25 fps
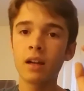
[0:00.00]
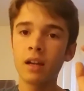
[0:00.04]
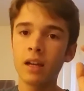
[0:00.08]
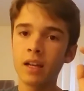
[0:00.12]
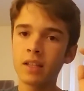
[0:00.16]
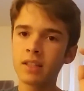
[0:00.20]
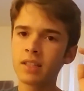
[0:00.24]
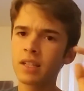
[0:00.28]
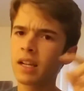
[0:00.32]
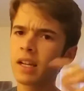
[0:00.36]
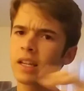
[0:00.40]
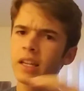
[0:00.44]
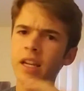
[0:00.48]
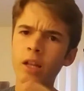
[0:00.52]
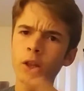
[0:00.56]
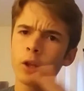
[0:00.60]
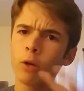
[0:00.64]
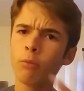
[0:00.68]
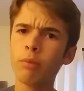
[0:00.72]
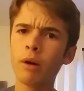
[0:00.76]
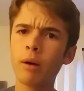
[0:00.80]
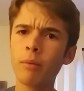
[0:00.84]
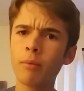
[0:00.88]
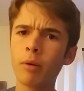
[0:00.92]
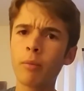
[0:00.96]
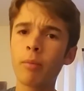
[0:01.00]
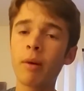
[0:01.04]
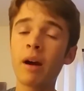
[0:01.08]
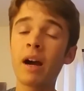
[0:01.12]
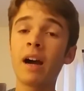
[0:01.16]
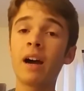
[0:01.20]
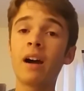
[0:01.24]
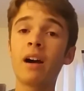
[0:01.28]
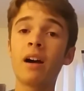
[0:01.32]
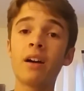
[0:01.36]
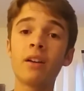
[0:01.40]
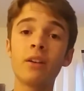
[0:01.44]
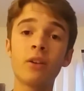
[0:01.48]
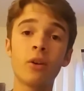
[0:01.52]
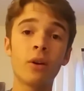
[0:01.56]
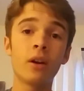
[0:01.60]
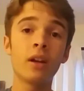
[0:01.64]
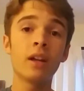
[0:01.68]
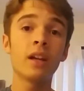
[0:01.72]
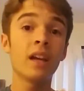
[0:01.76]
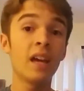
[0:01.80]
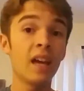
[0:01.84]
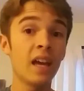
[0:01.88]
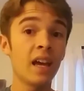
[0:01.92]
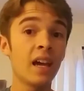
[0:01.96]
It's like a yellow bumper under
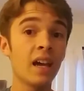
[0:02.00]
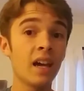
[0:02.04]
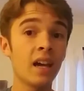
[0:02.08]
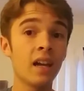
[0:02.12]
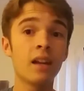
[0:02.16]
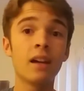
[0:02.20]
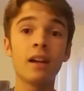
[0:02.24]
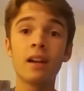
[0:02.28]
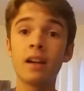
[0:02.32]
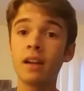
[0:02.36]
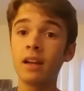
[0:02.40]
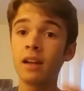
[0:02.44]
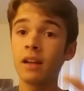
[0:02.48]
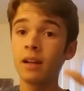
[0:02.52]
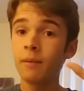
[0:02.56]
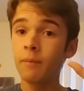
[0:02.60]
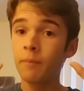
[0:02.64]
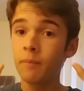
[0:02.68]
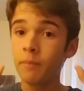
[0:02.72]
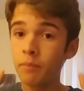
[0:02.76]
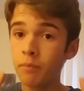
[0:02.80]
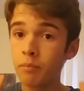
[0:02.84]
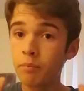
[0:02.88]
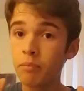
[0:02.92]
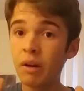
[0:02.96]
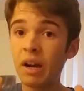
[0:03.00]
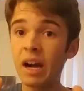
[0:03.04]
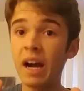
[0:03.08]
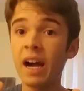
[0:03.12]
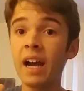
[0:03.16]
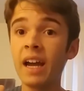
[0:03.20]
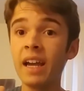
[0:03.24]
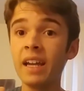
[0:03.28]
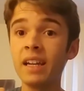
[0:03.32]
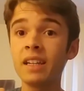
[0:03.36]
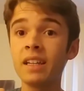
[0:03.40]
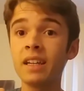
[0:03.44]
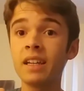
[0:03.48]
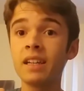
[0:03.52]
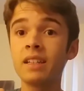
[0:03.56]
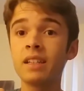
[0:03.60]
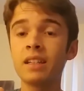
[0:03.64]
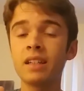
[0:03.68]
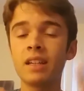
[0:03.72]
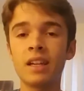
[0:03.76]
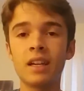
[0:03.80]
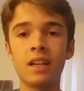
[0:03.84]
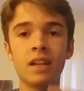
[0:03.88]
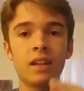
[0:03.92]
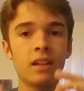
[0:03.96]
it, and behind it
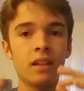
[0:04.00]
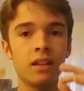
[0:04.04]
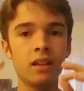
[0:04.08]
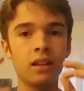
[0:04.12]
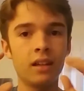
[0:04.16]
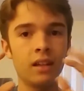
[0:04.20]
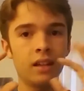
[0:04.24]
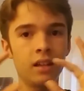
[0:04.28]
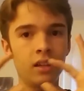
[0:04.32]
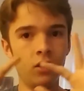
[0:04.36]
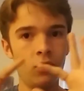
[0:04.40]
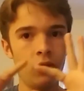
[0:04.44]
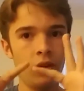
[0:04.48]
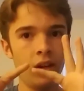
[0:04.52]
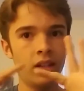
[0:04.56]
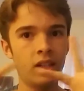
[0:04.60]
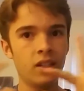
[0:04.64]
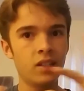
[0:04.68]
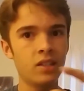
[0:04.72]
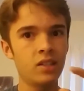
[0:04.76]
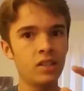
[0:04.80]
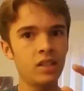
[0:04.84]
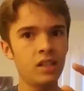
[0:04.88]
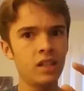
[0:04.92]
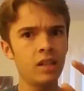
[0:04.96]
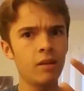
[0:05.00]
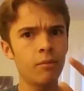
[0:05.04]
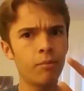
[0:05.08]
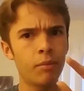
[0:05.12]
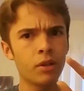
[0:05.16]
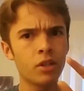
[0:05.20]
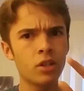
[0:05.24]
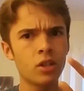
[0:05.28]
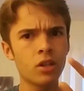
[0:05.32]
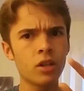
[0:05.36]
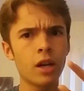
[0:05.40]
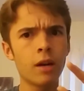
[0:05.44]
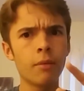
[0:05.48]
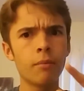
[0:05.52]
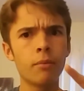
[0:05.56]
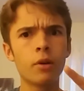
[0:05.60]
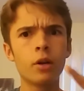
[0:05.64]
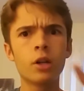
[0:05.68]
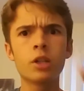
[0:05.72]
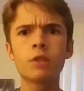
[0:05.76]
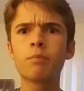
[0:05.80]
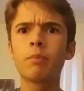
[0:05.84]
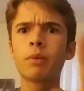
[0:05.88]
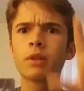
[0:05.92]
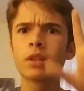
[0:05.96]
you get to see a bunch of
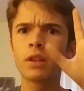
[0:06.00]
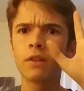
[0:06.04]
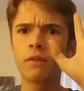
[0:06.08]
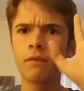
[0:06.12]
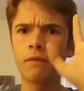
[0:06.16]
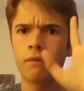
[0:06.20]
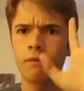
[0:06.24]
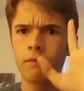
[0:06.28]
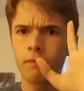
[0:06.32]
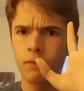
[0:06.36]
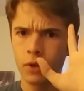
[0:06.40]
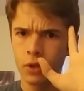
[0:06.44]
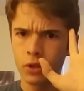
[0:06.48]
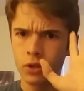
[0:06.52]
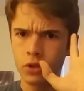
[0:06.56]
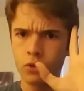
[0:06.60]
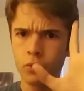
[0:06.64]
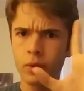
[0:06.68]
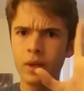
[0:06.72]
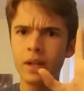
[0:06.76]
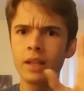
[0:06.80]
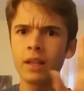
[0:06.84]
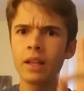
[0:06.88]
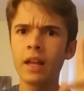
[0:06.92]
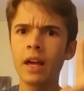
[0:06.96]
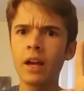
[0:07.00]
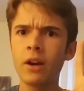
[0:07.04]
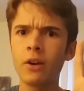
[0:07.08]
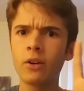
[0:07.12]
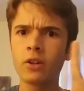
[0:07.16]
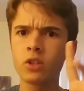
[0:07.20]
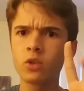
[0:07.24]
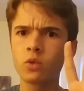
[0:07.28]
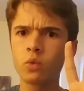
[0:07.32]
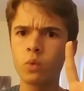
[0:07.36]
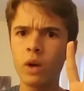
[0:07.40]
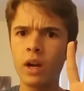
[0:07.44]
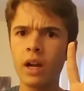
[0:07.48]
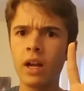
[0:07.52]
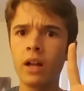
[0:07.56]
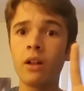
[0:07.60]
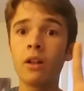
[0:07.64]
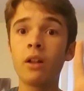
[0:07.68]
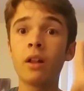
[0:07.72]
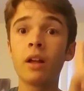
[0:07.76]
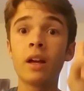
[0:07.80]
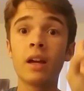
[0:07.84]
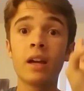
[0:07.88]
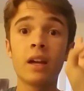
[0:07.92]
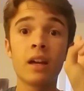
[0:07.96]
numbers, but the, there's three letters as
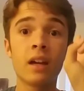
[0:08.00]
well,